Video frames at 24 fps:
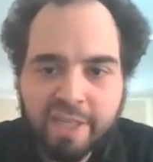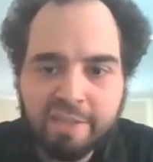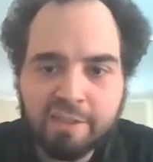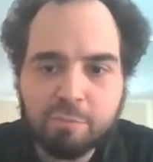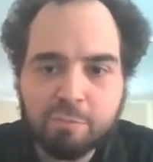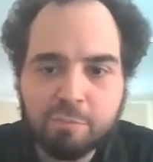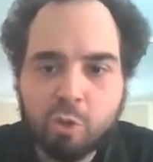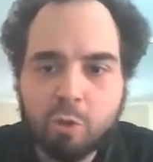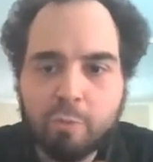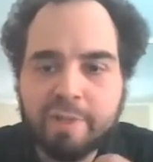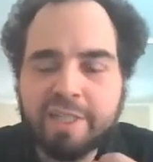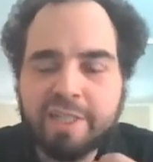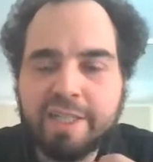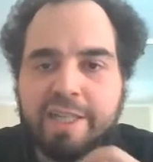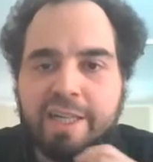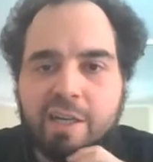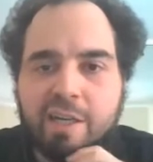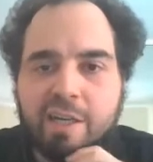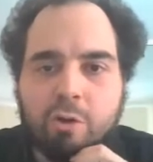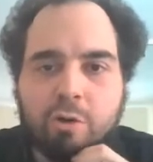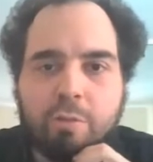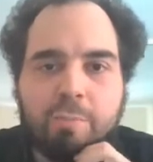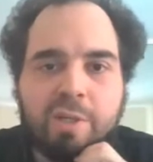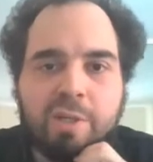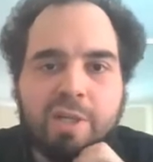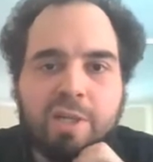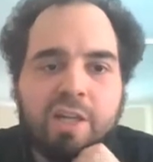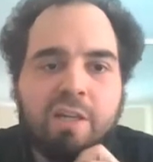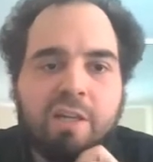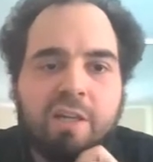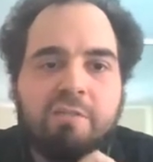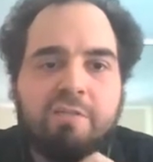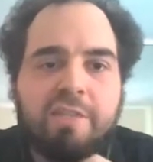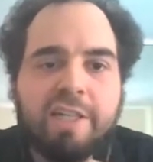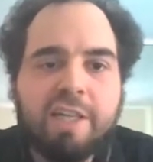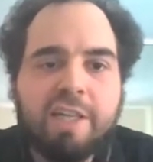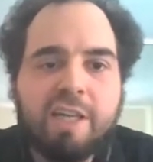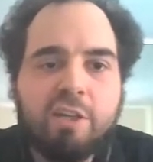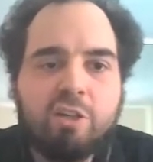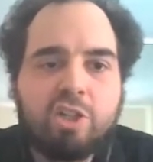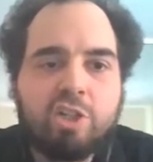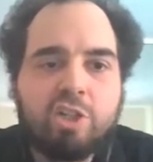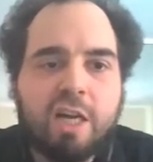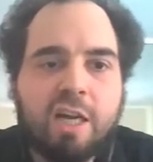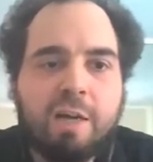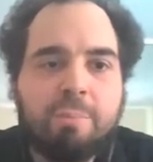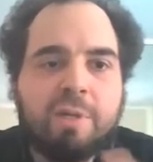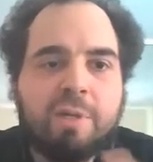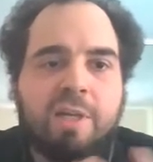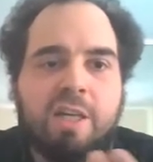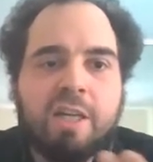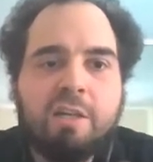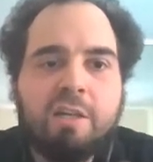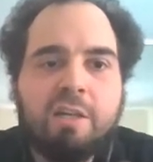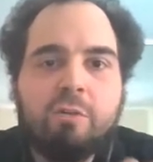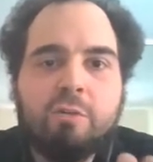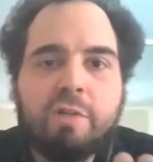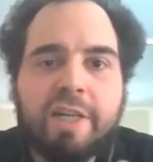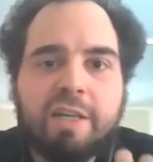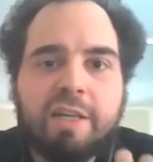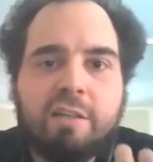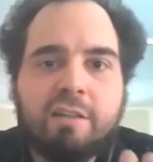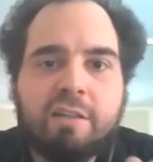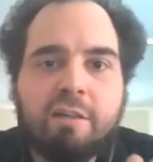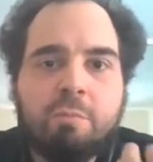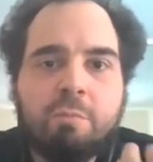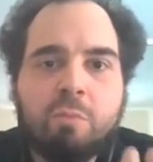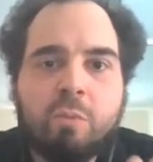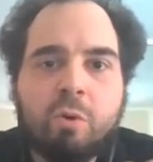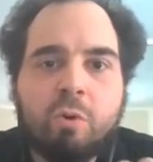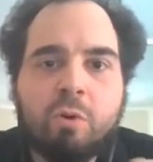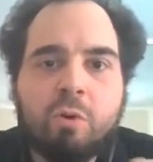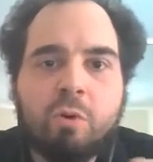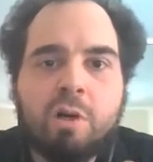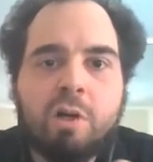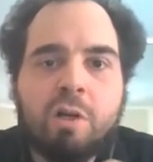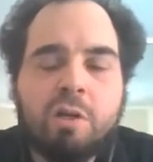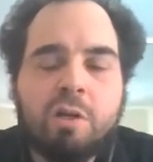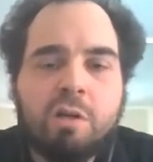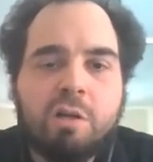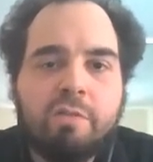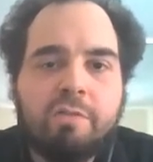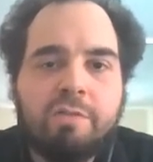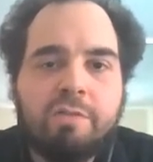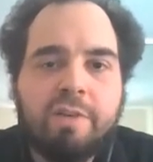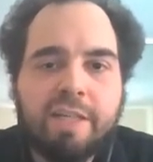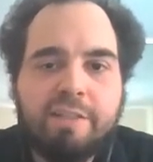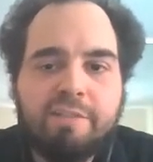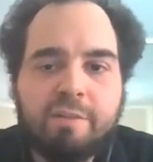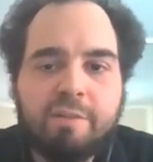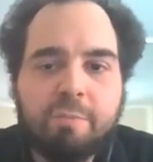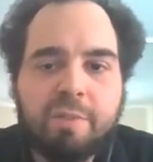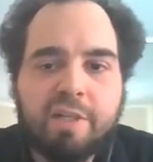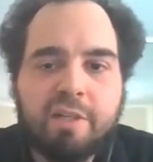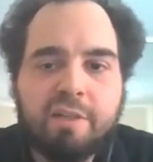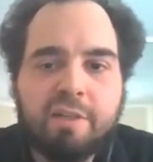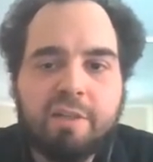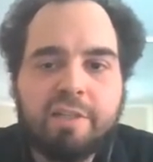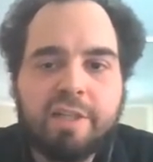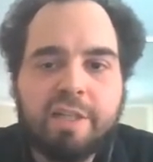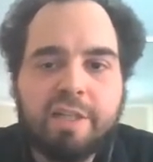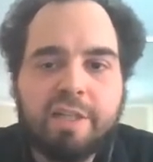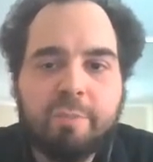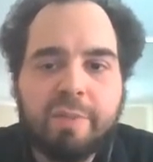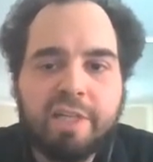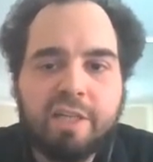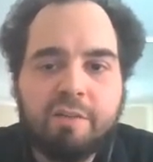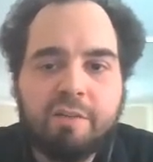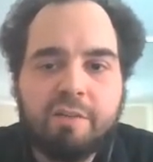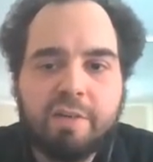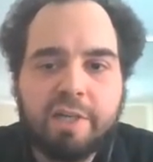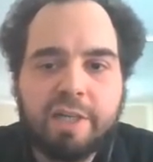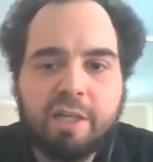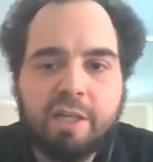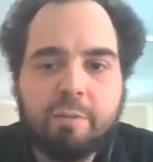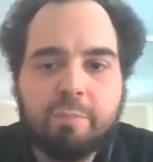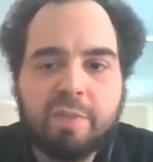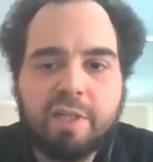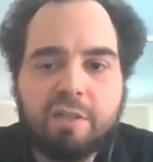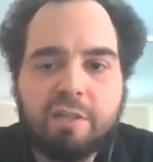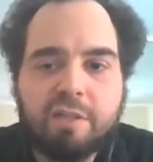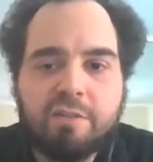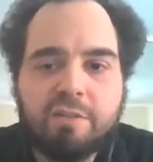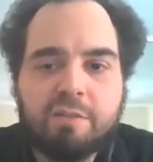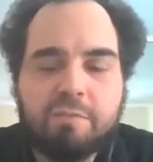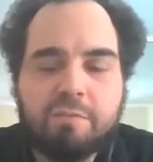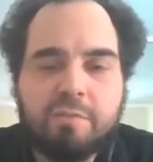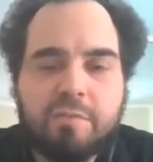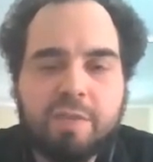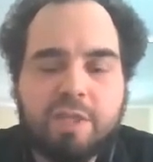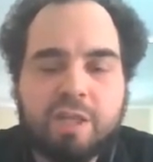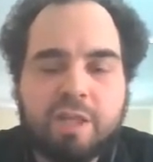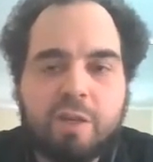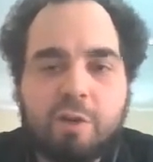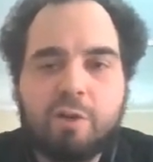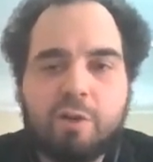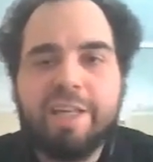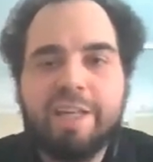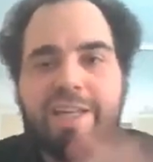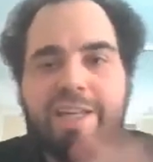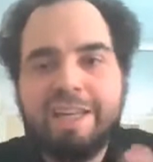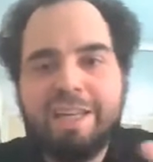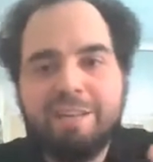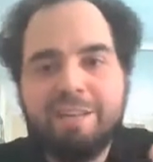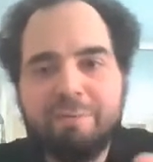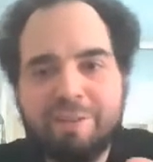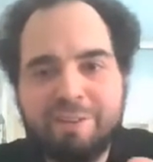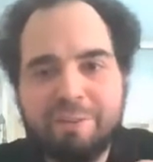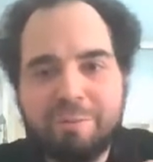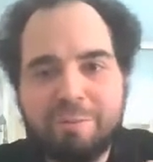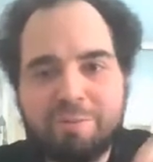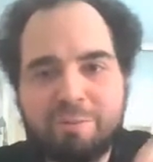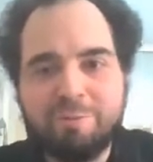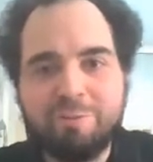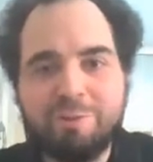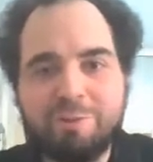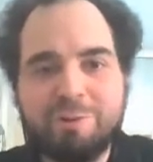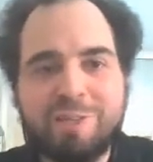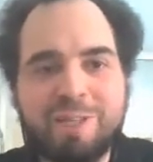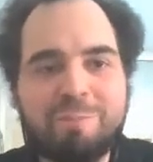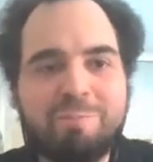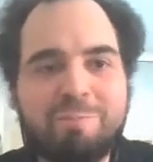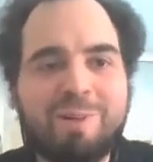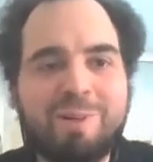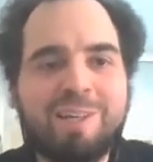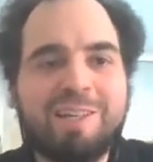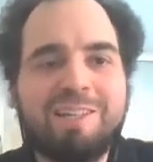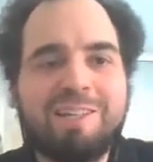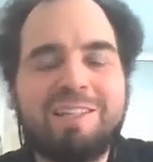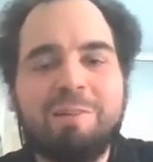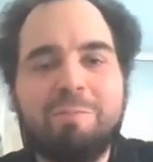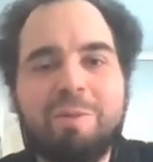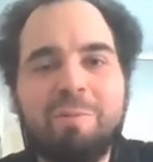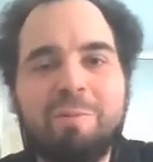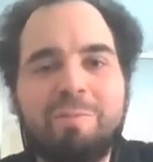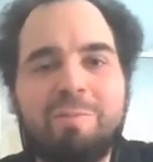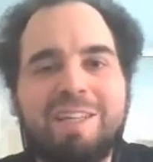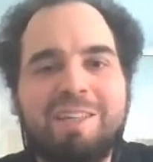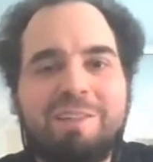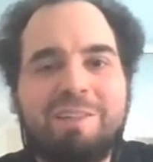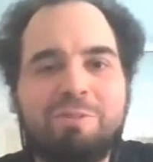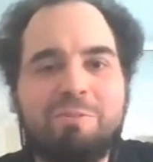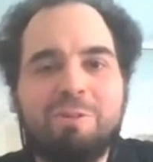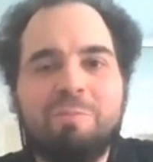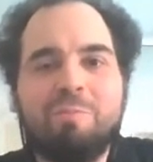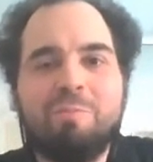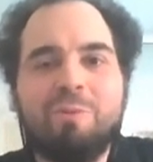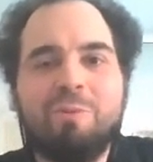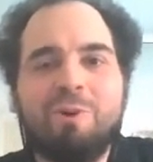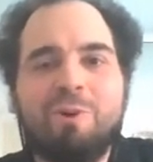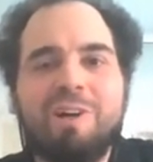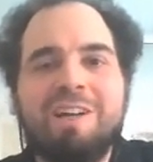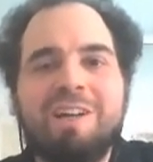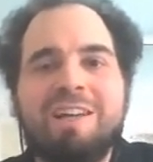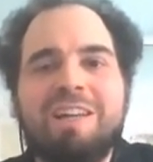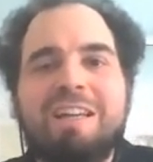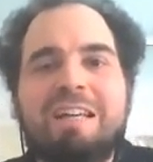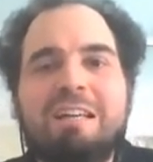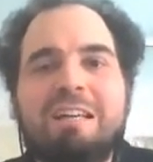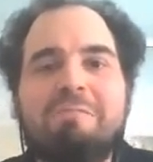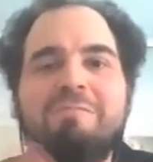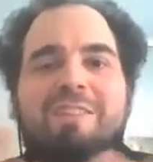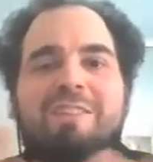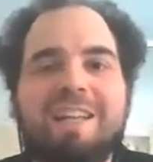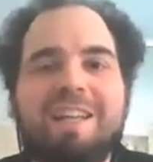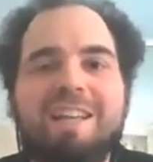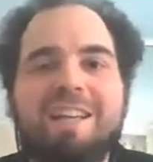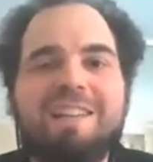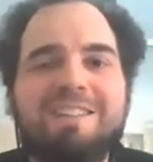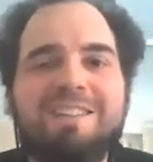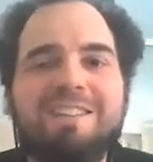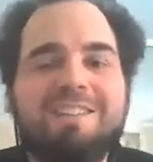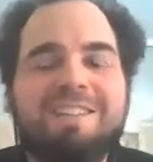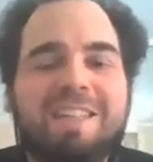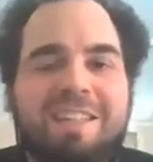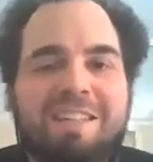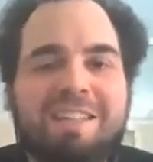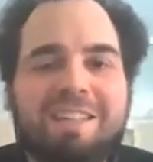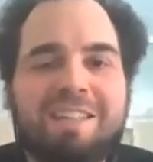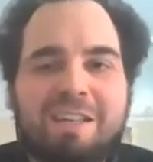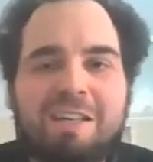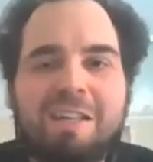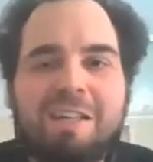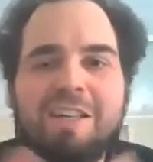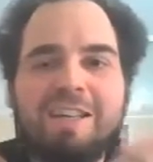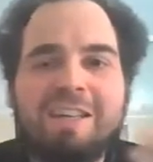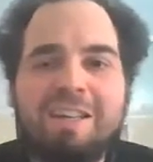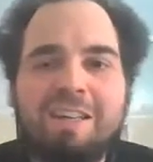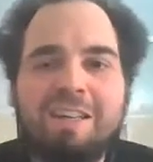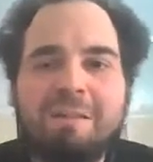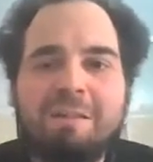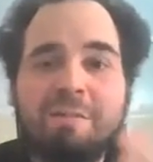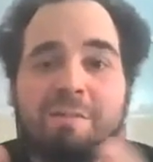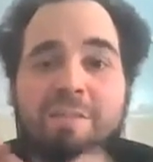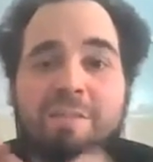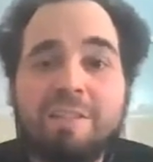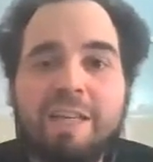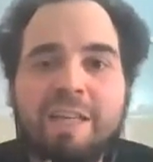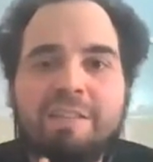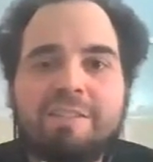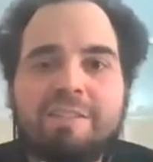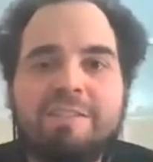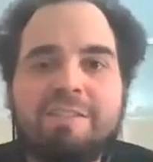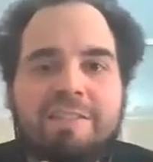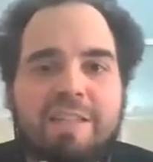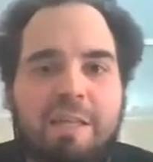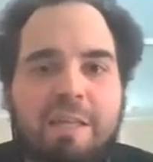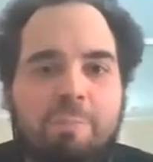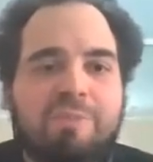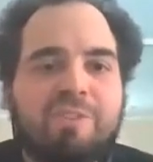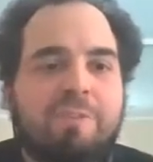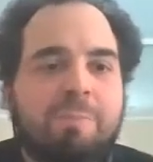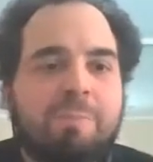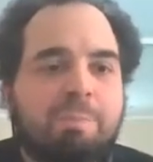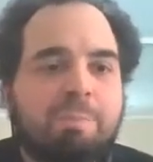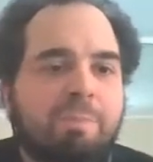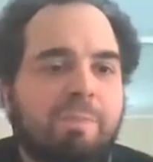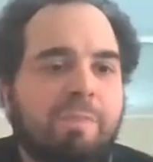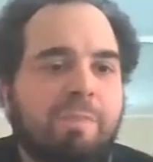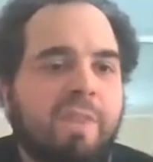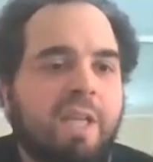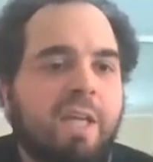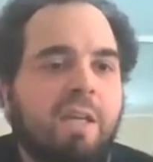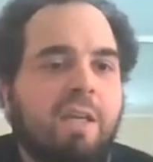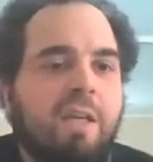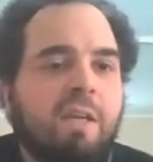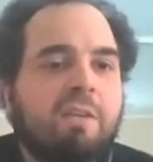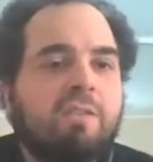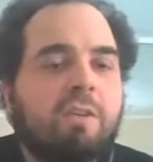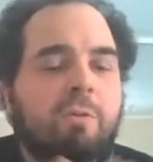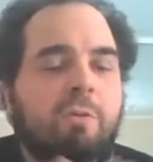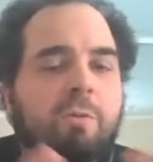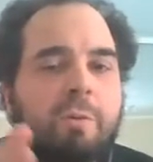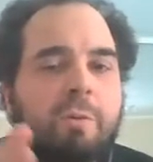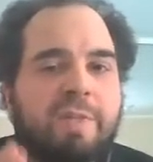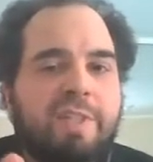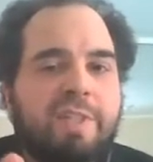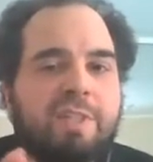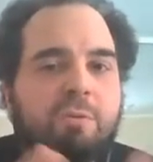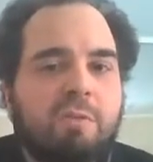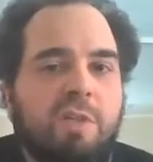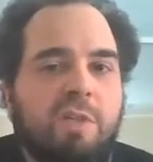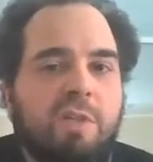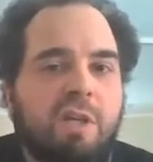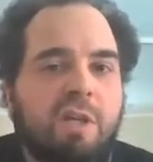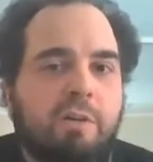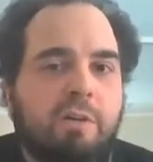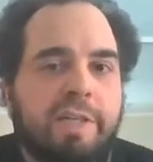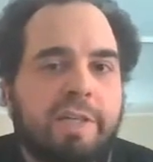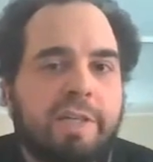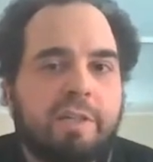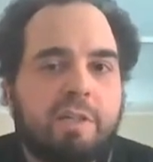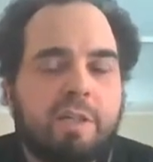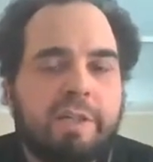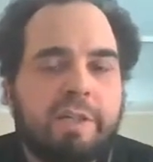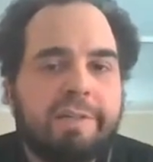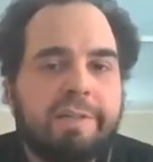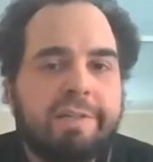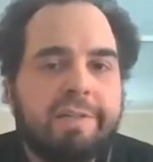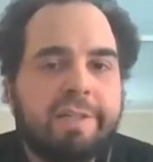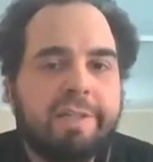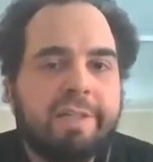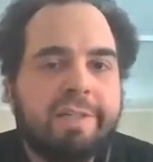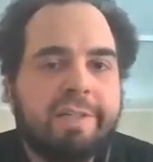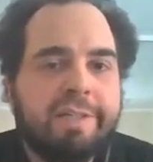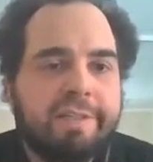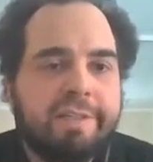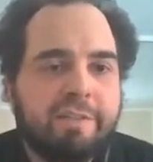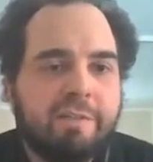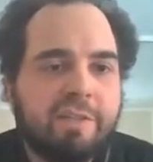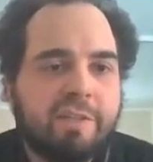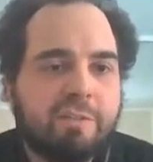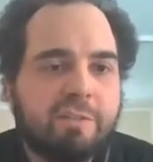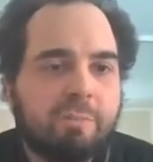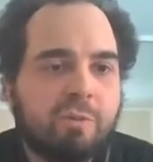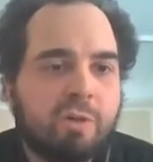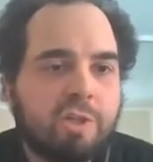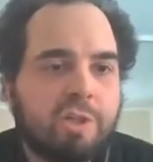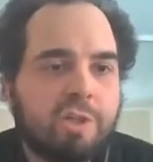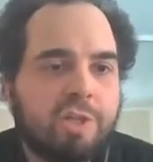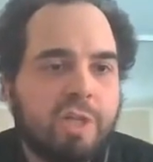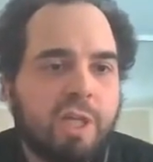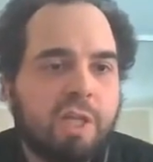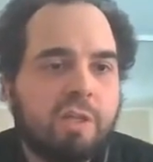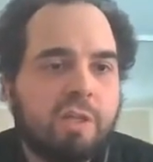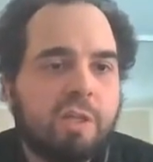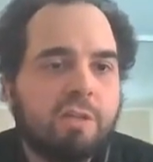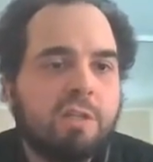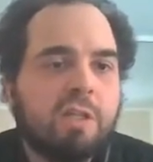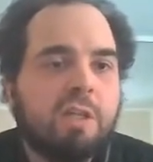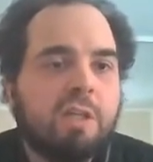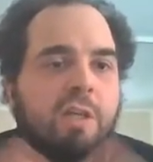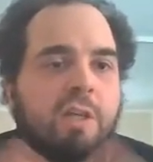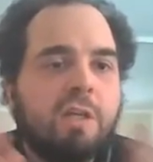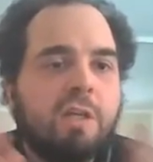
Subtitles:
at the moment, and I hope we catch up to get a more flexible dynamic environment. Okay, and with the provoking part, coming back to a more realistic next steps. So what we do now in the EasyWays project,